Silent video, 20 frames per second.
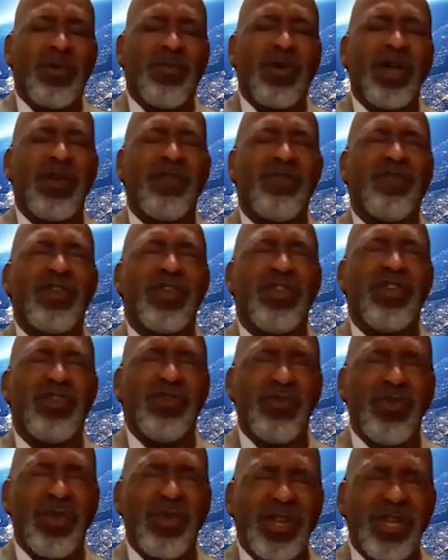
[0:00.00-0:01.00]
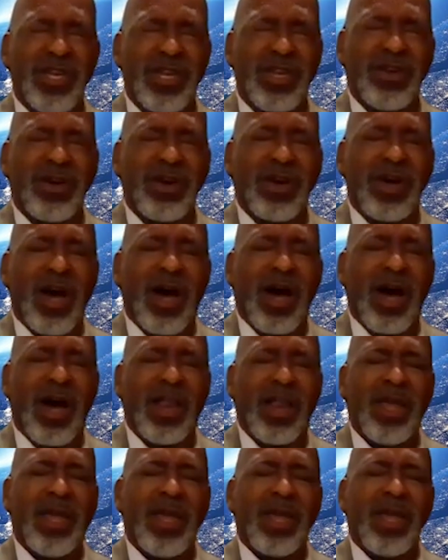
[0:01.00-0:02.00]
We pray for unity, dear
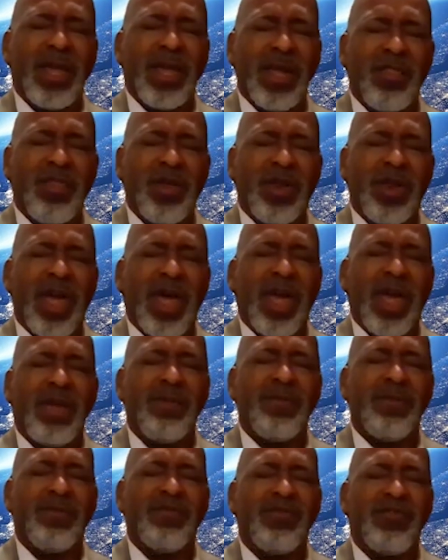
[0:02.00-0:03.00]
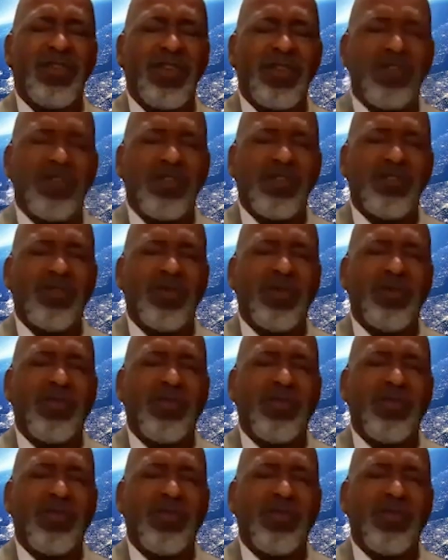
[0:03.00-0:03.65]
God, in the name of Jesus.